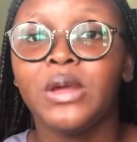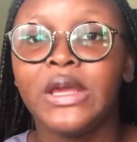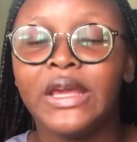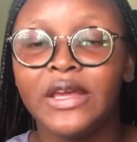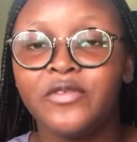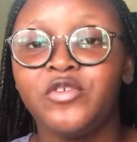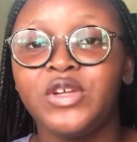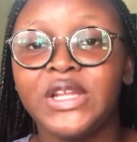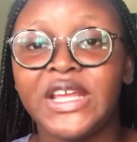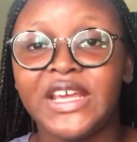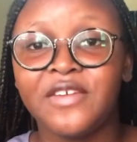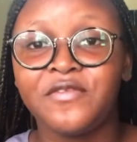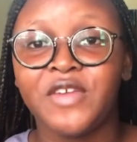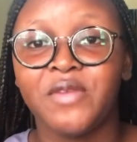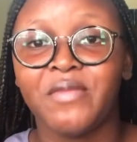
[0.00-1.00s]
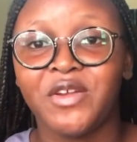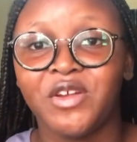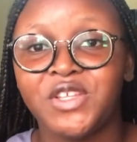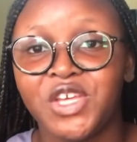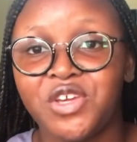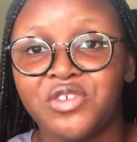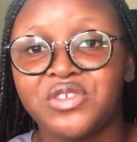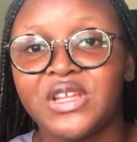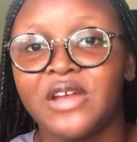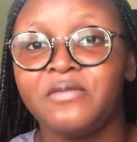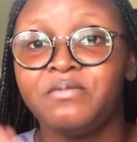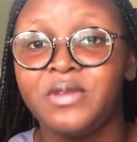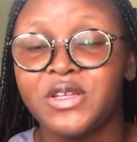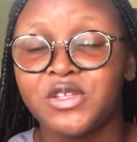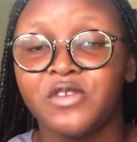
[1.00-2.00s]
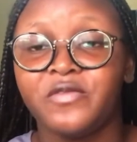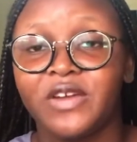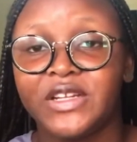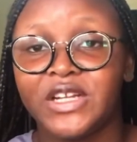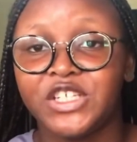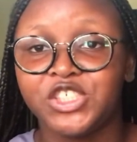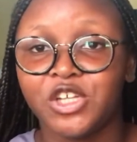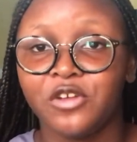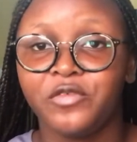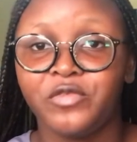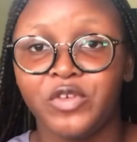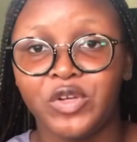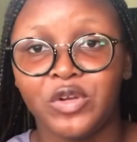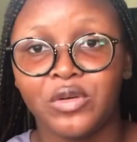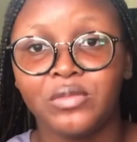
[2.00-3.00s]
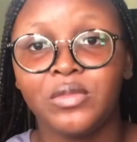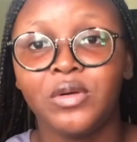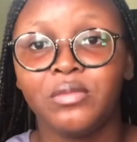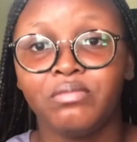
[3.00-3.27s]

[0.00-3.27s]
Even if it might not take you to that place of financial freedom,